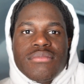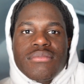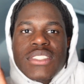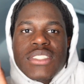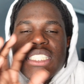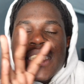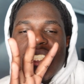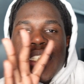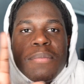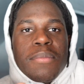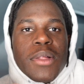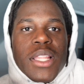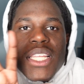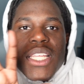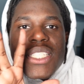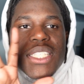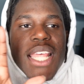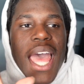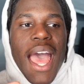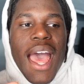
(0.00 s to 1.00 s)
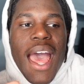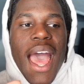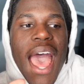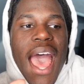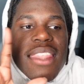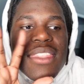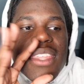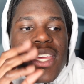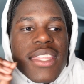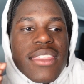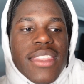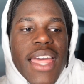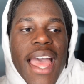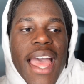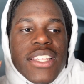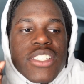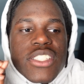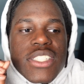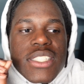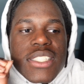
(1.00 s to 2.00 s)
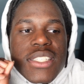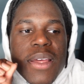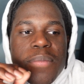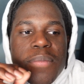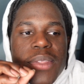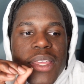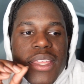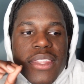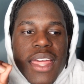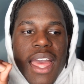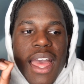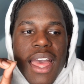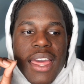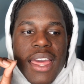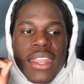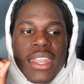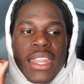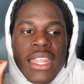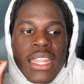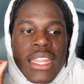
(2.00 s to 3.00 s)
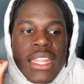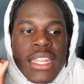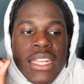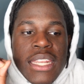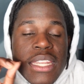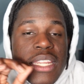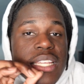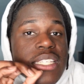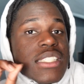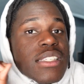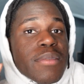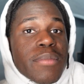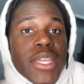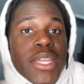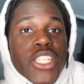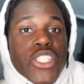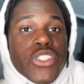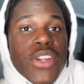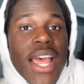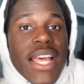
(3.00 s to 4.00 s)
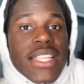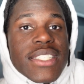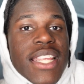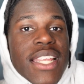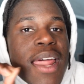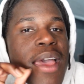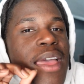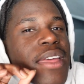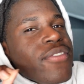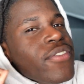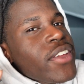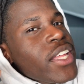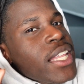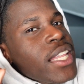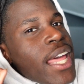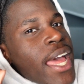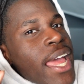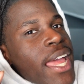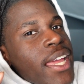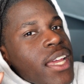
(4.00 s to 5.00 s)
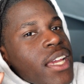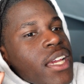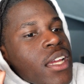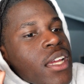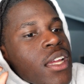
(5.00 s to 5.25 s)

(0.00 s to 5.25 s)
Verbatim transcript: Simple as that. I think that's just something that needs to be addressed. And I feel like